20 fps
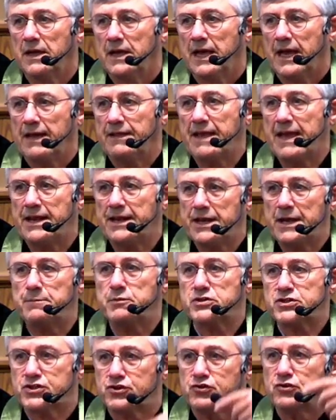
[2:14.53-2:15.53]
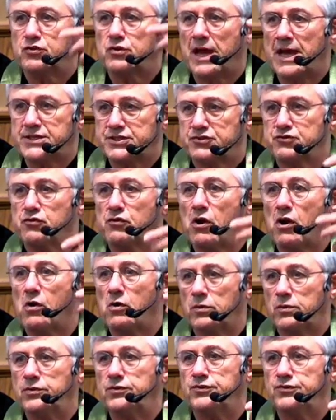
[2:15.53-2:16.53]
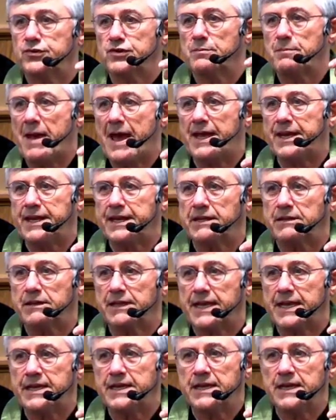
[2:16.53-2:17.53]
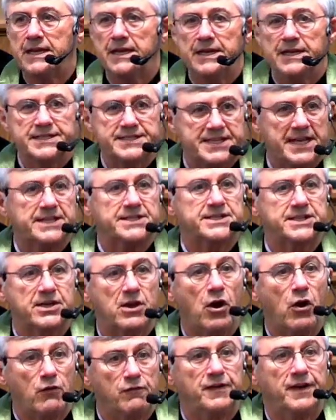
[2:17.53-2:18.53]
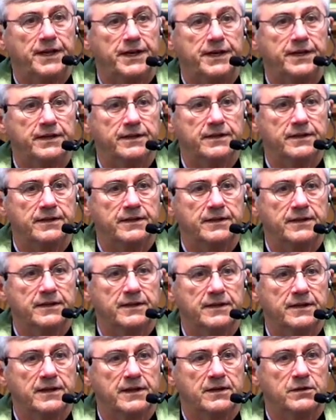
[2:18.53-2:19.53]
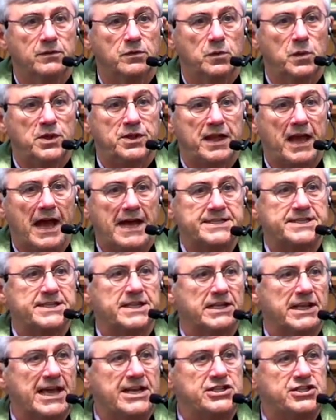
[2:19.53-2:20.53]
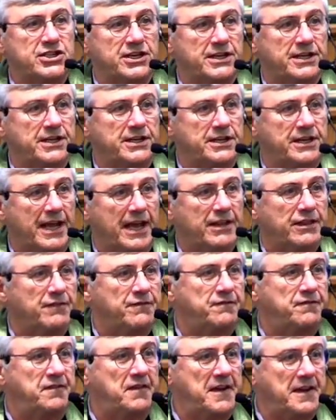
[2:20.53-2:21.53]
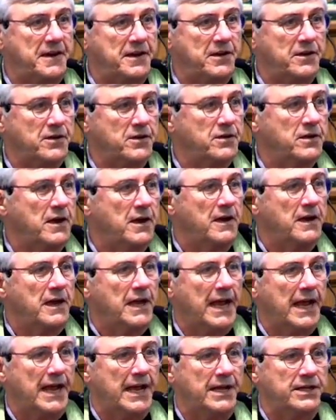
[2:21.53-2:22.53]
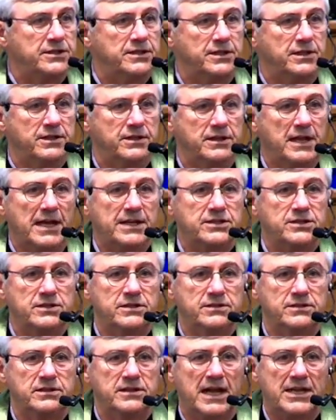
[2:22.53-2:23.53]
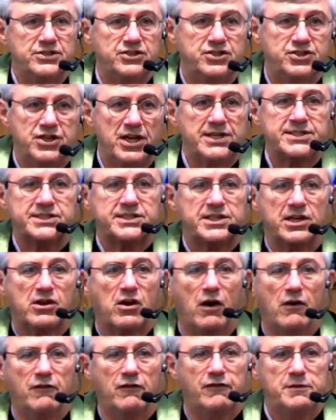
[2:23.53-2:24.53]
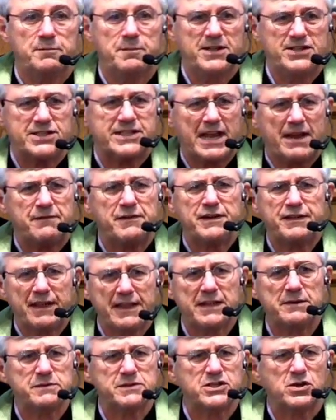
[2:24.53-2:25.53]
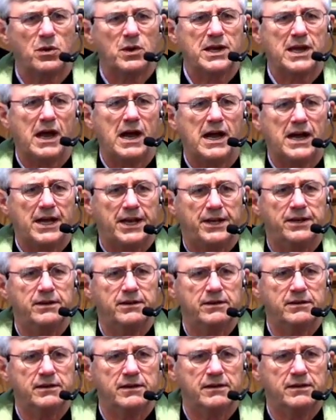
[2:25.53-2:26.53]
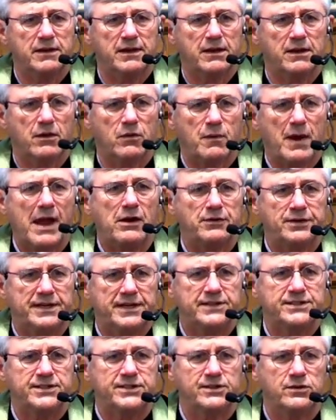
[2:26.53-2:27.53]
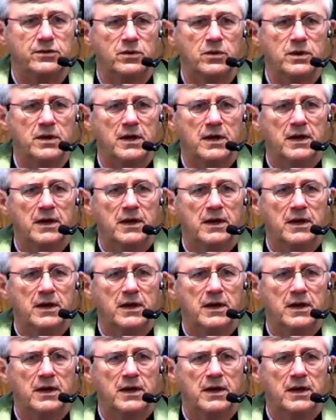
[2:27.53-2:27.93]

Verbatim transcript: And that number has grown dramatically since COVID with the isolation and the fear and not not just the COVID, but just everything that was going on around it too.